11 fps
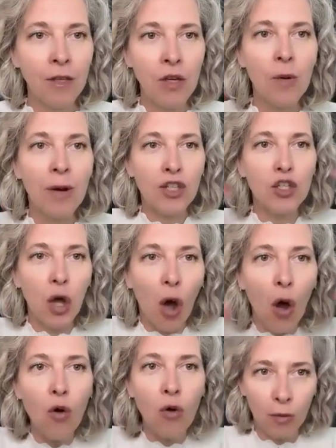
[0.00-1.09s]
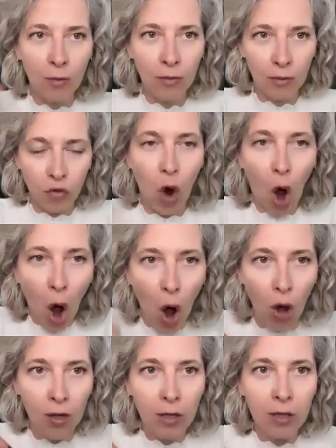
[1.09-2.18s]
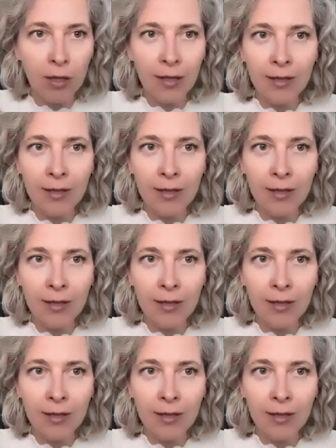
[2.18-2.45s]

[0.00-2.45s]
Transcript: you were so wrong